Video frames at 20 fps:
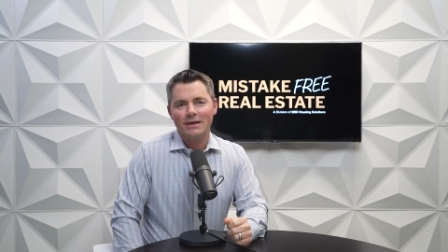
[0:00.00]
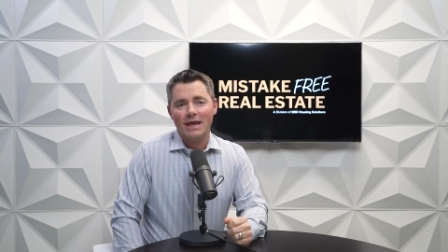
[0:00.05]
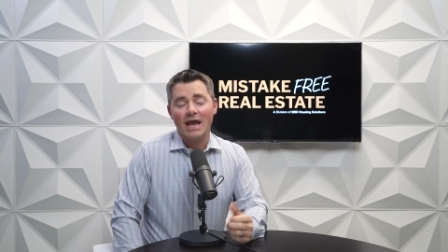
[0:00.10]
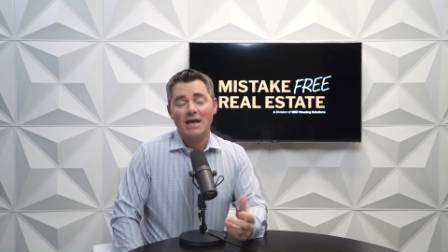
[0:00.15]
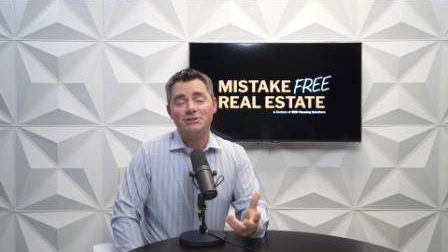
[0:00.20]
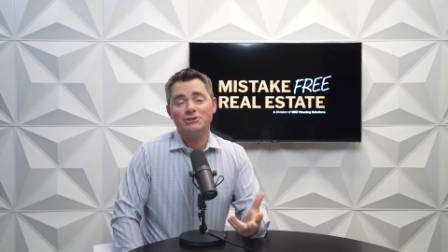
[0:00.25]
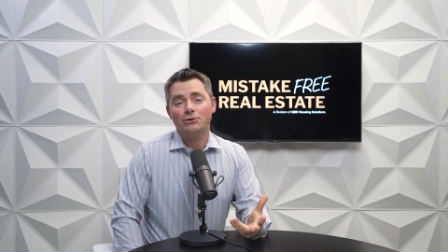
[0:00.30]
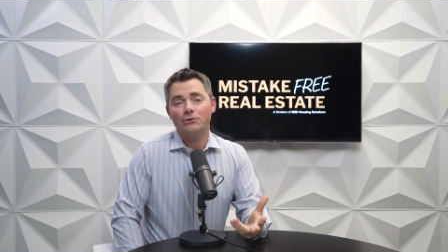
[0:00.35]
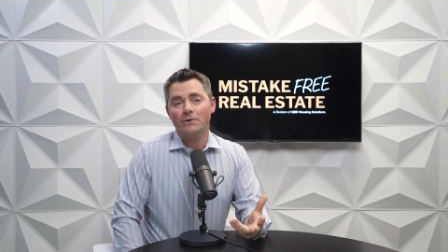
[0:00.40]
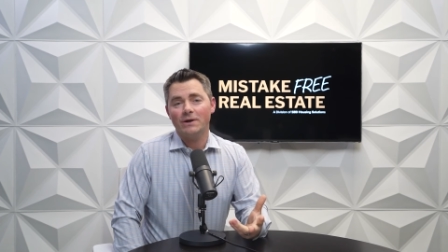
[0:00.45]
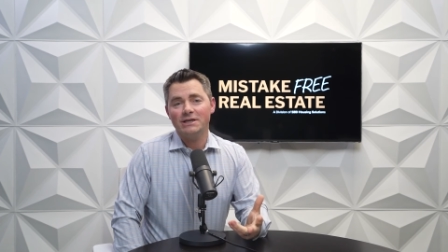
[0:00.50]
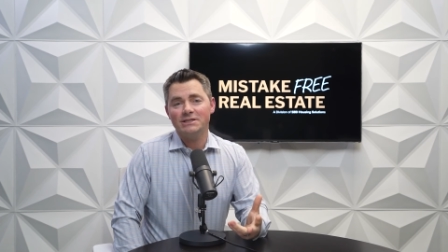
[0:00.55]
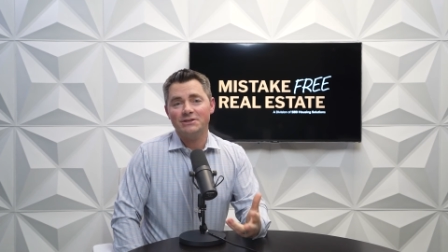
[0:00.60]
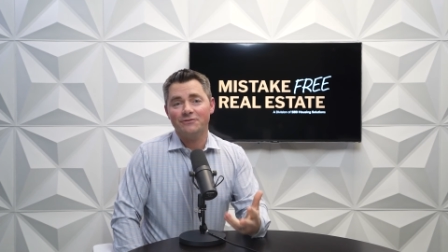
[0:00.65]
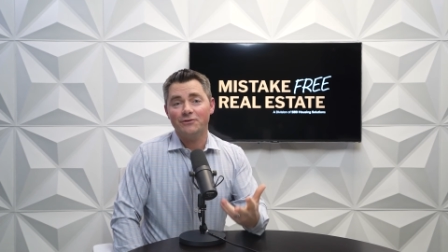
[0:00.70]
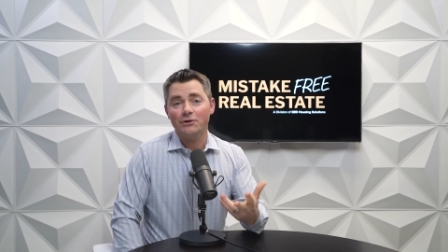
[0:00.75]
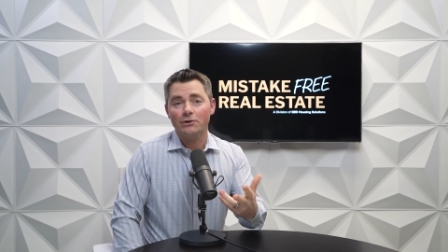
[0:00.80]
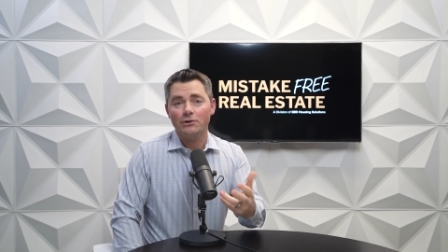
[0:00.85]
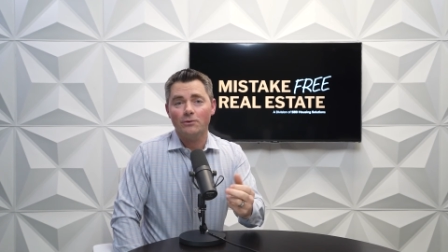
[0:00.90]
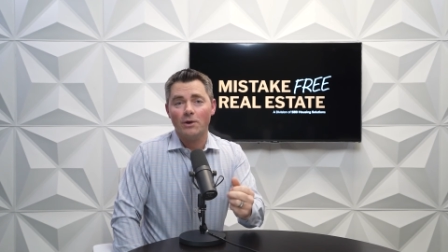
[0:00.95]
As always,
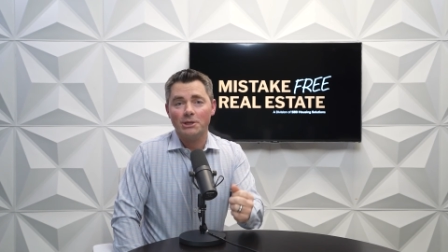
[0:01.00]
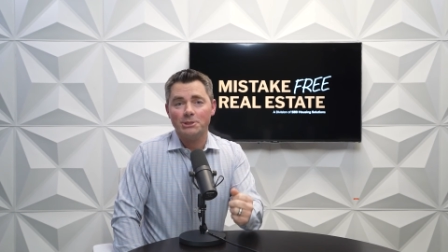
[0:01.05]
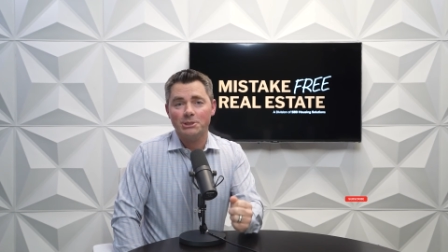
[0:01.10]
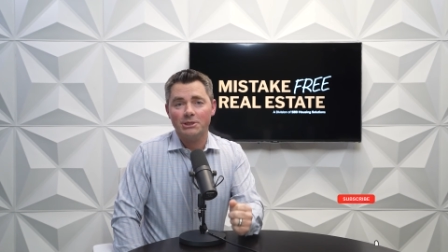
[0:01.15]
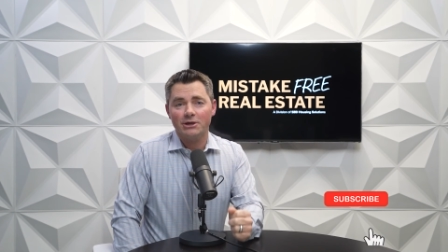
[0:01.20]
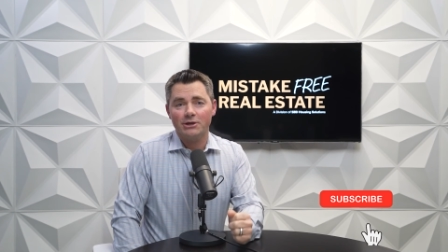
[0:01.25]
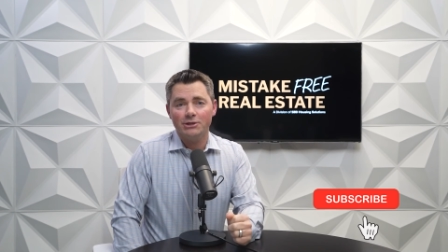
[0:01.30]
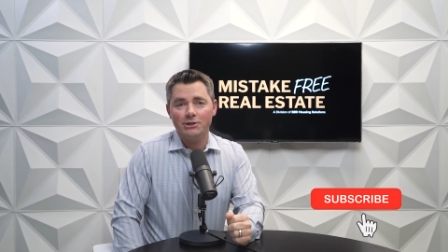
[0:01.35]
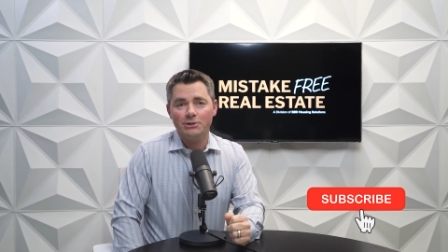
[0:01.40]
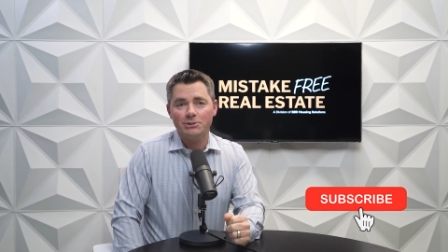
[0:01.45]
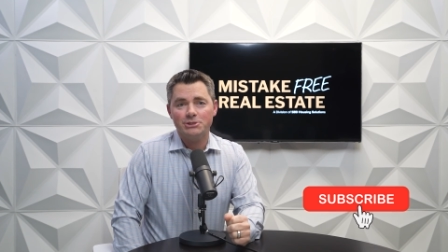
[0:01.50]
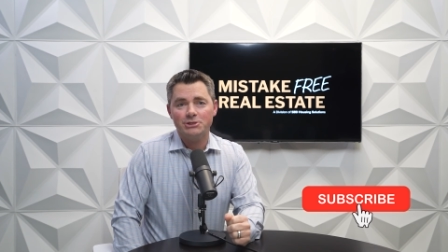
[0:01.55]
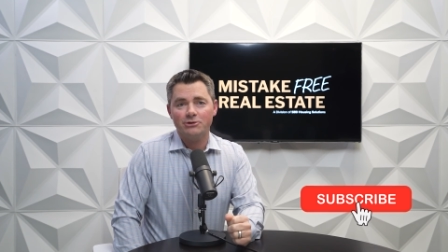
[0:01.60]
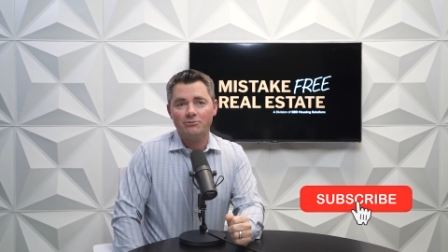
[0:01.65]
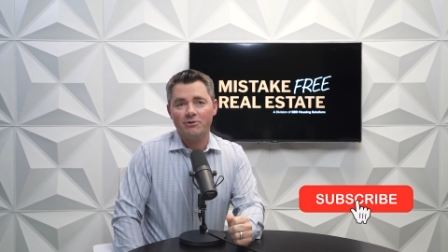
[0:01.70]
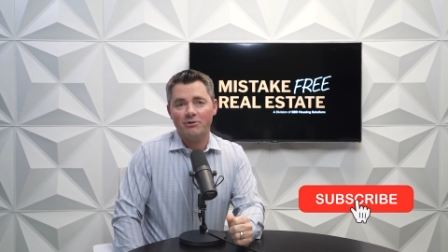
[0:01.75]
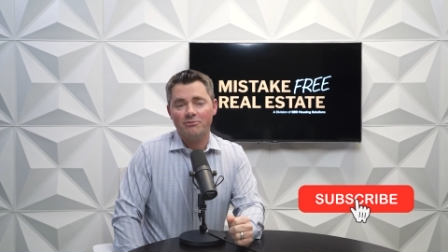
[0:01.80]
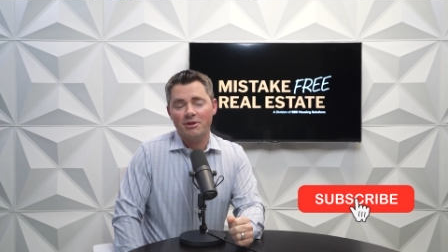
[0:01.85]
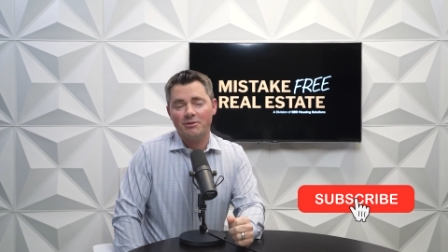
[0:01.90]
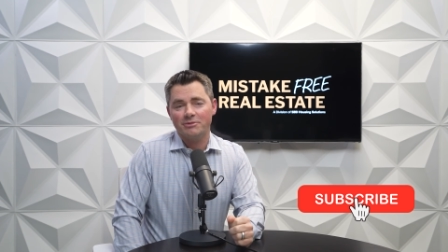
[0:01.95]
if you're watching on
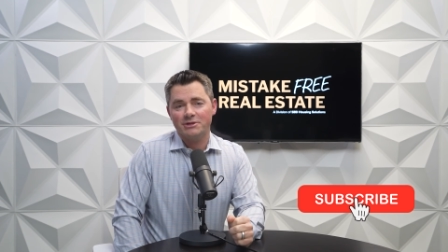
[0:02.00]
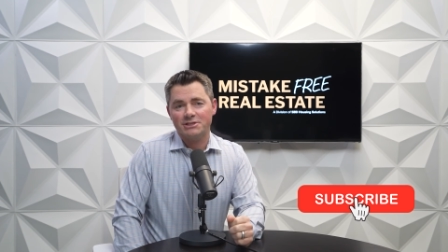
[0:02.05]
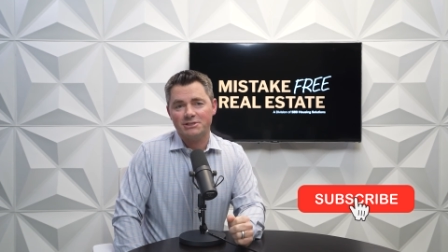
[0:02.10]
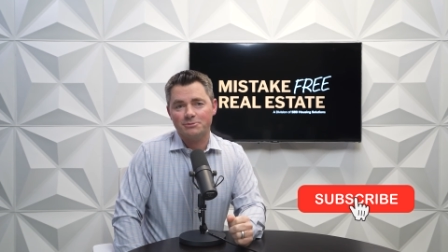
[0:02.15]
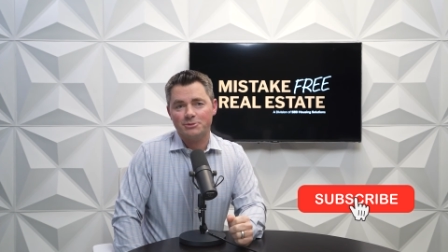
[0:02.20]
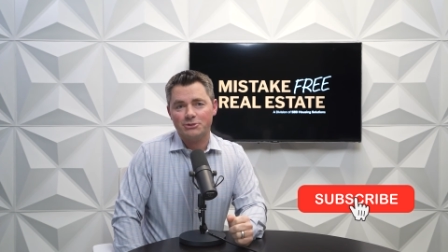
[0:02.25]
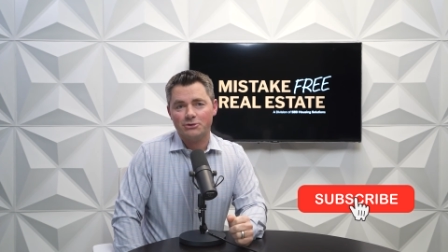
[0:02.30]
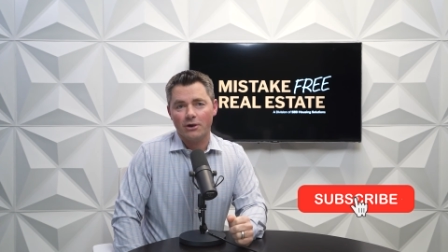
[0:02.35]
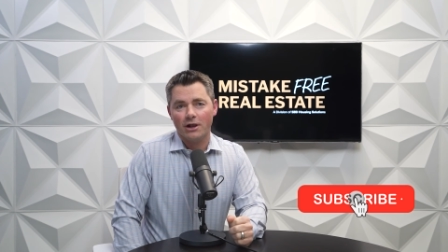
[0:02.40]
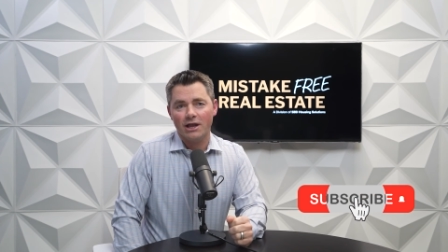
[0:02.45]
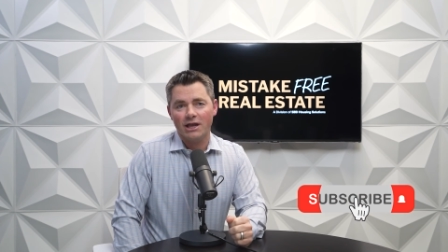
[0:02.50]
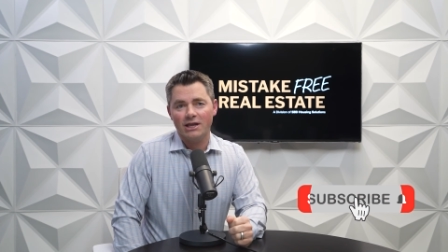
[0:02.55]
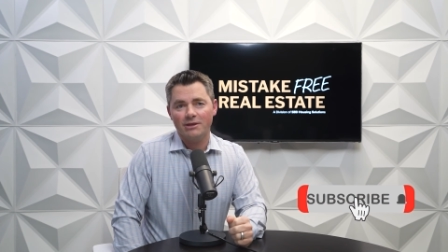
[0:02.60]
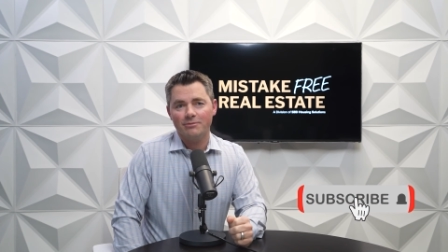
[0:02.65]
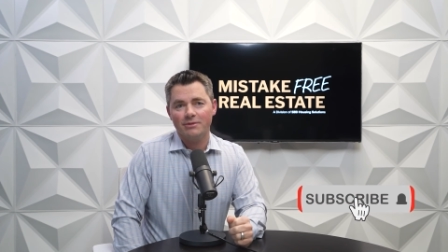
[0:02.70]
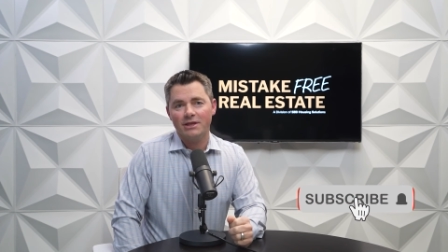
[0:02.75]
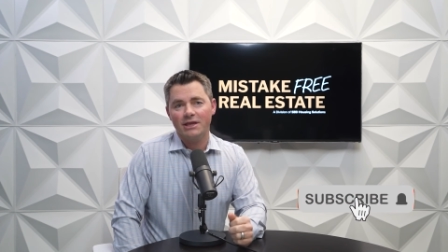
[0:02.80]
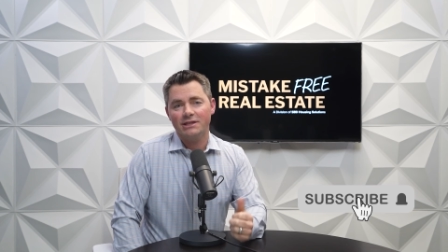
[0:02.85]
YouTube, remember to subscribe,